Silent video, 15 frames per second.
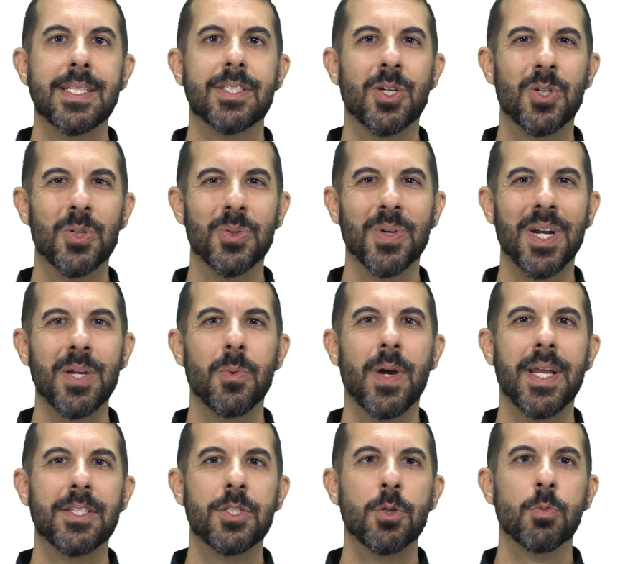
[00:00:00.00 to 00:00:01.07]
is a great
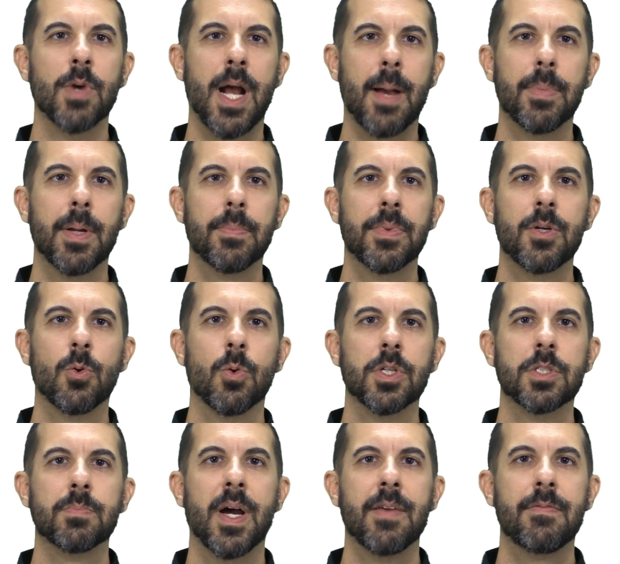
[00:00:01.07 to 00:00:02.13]
way to wrap up the
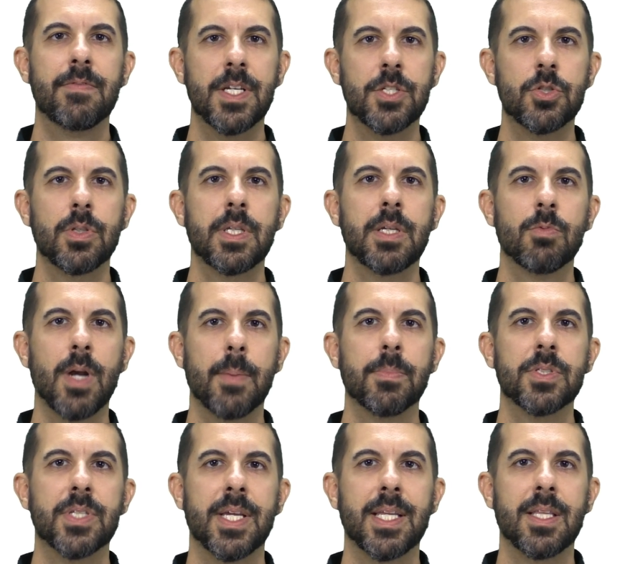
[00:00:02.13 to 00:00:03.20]
course by visually
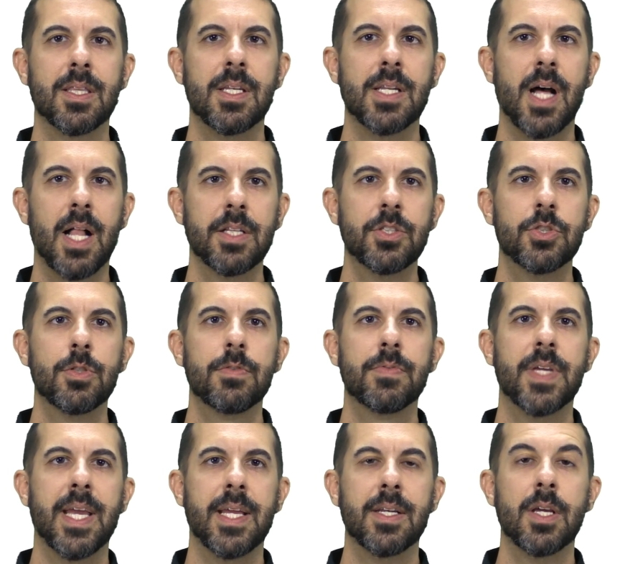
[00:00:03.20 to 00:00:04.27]
representing the knowledge you've
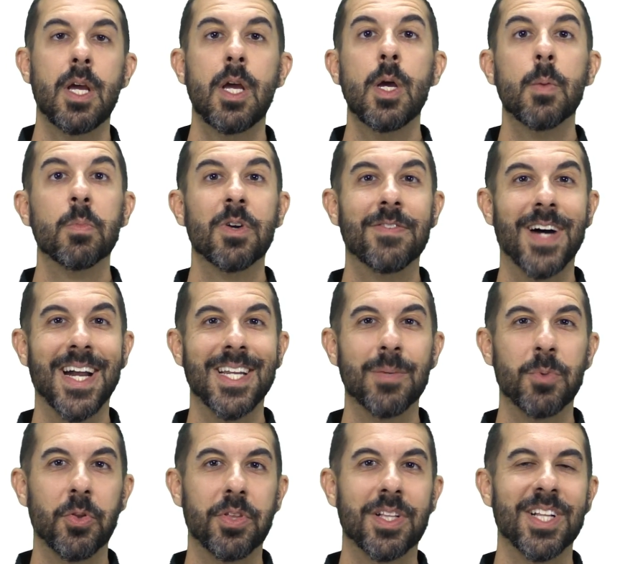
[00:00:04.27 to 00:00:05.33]
gained, providing
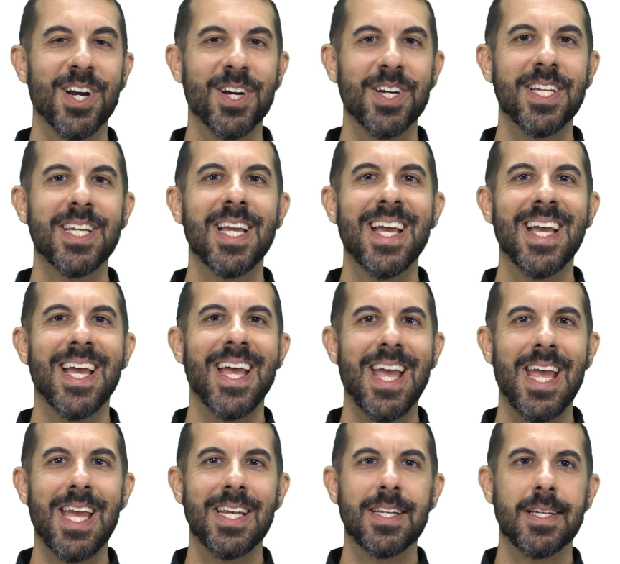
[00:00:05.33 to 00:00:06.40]
both clarity
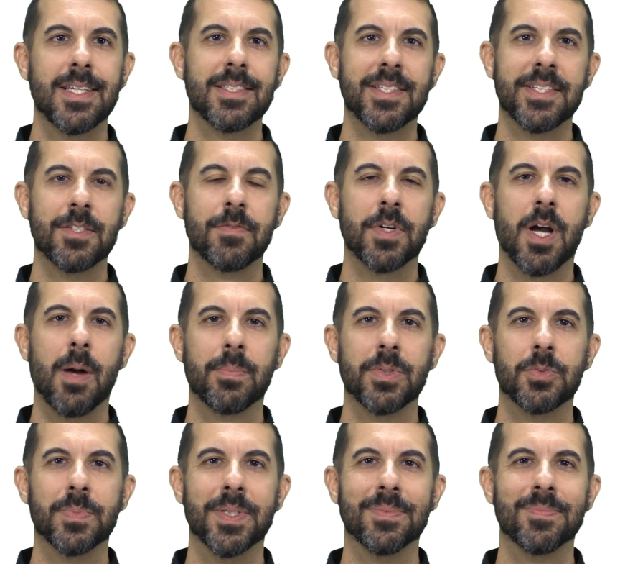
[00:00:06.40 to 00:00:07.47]
and a sense of
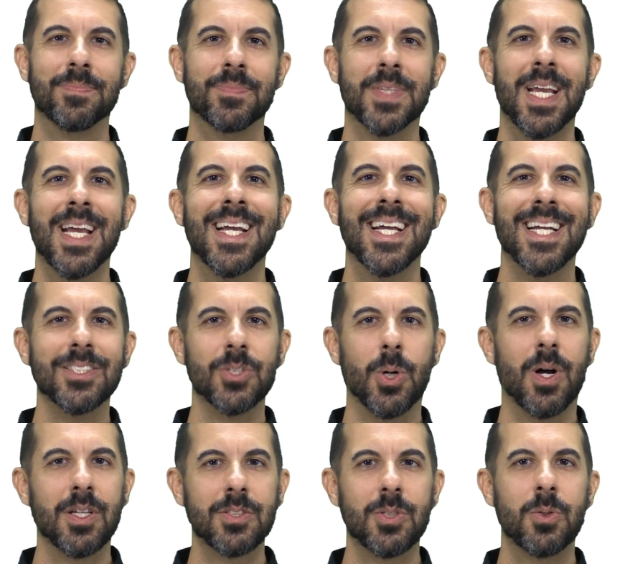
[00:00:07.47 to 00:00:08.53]
accomplishment. It's
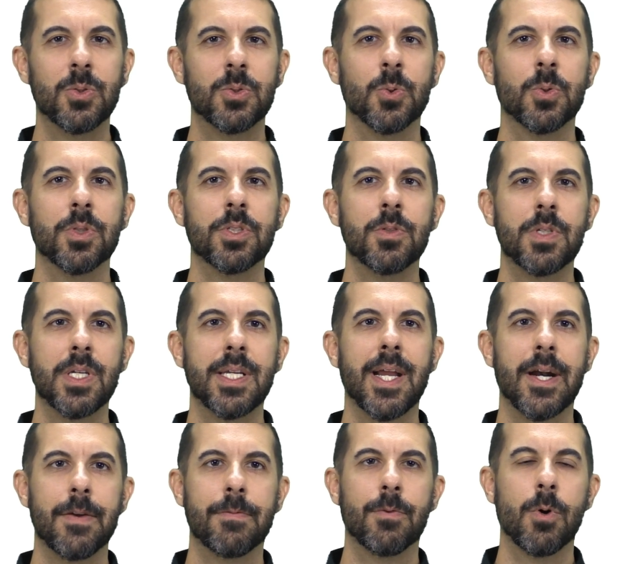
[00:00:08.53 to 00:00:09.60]
also a tool you can
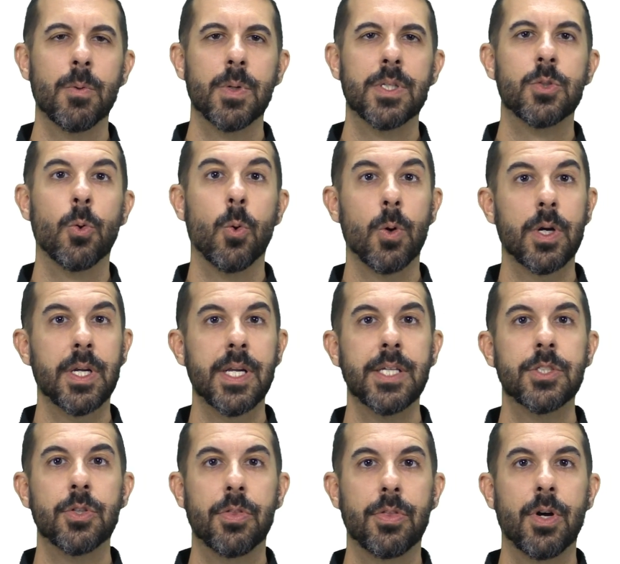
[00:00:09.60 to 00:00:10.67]
carry forward to
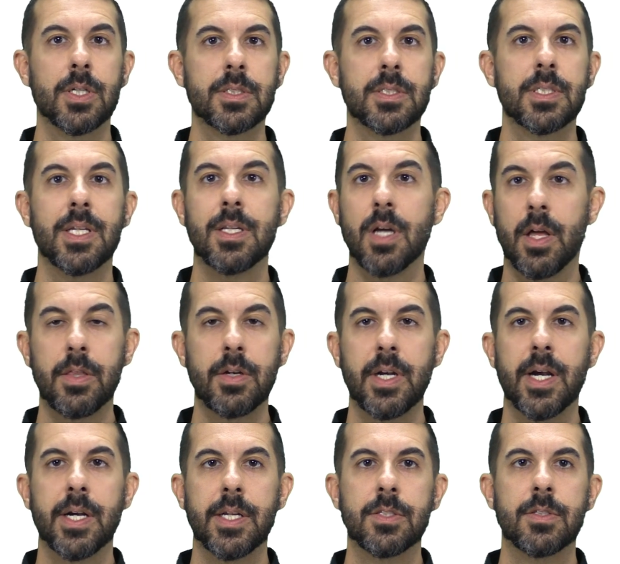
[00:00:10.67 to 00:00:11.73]
organize your thoughts in other
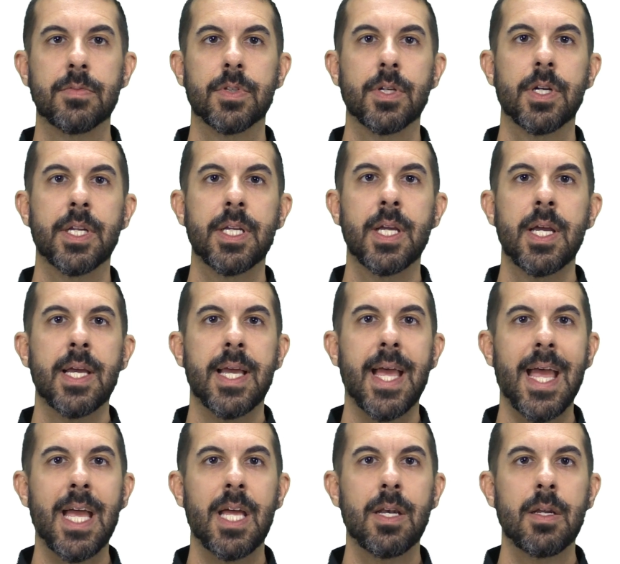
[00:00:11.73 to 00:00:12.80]
areas of learning
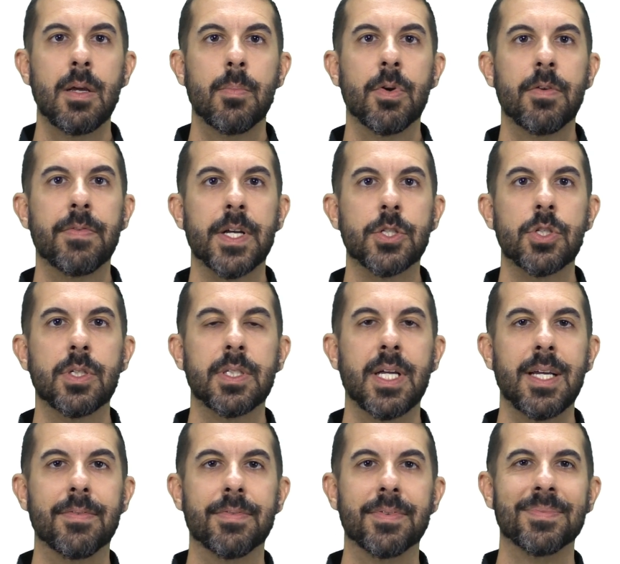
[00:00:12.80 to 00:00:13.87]
and professional
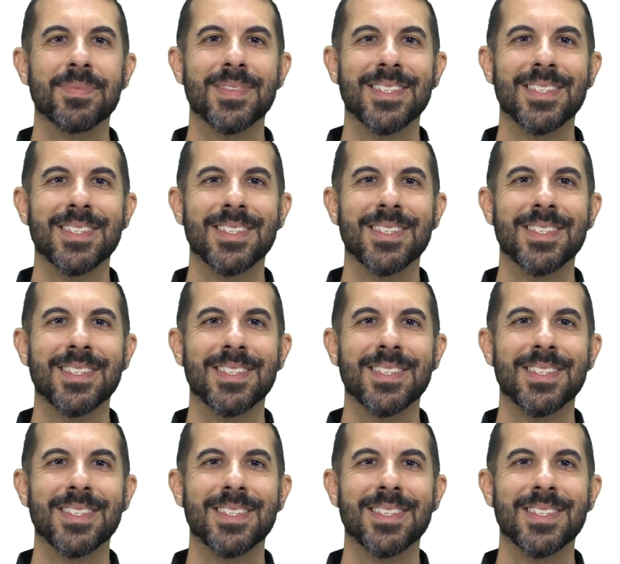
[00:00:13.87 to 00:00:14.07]
life.